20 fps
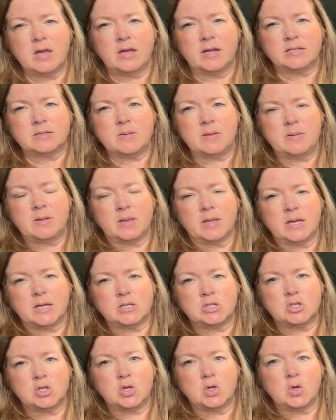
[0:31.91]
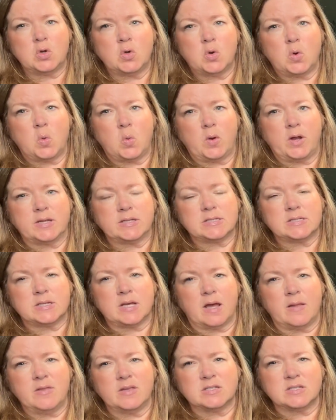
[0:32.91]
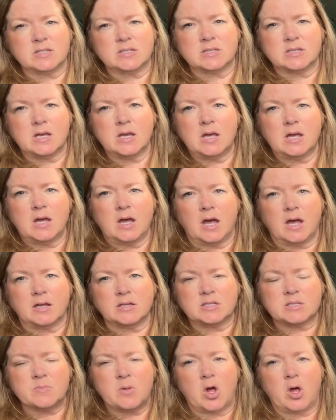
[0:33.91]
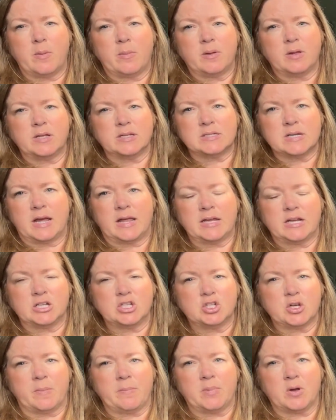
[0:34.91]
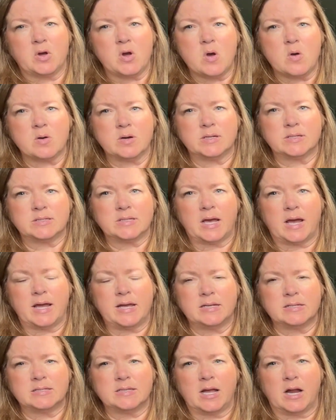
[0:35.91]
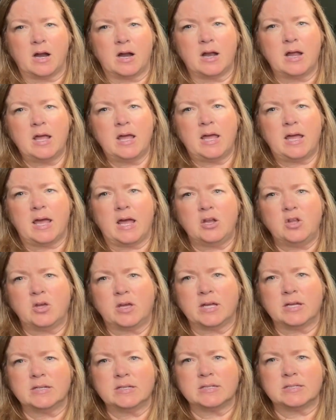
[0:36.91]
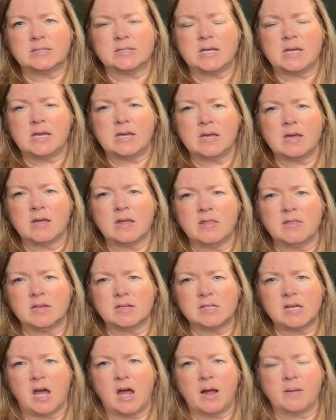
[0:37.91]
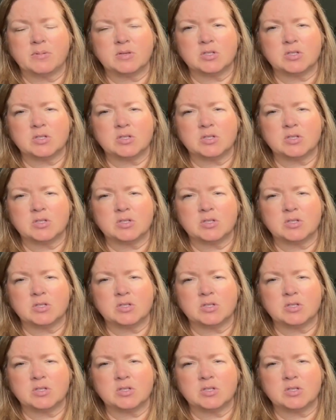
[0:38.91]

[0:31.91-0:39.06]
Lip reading: It's maybe like 2 widths, and this is a small, it's not like a jumbo size there, and you can see the top.